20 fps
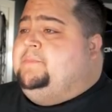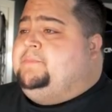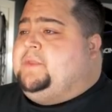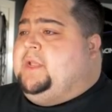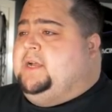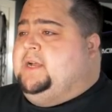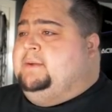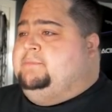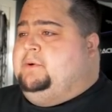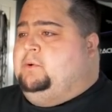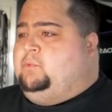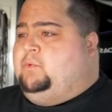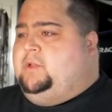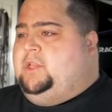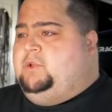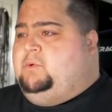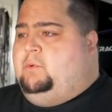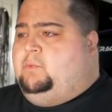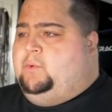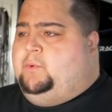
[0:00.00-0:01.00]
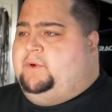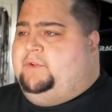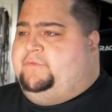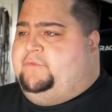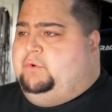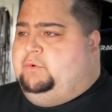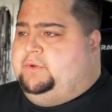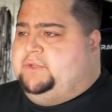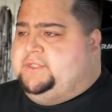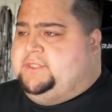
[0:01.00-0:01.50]
but really what we want to
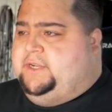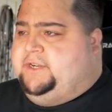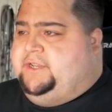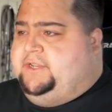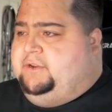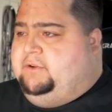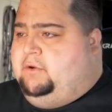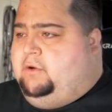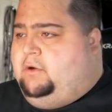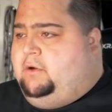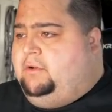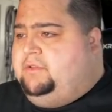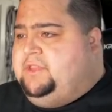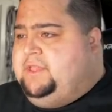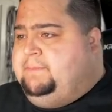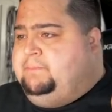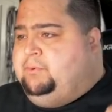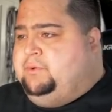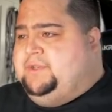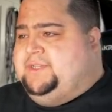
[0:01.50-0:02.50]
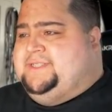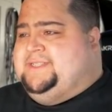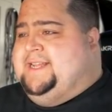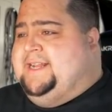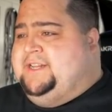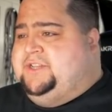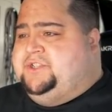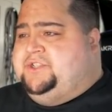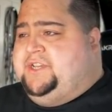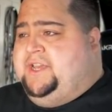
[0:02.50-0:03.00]
focus on here are the
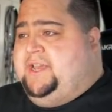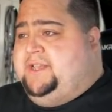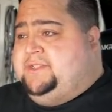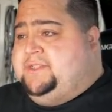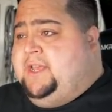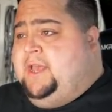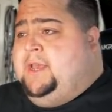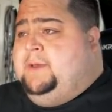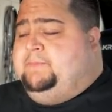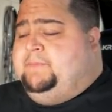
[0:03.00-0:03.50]
percentage gains.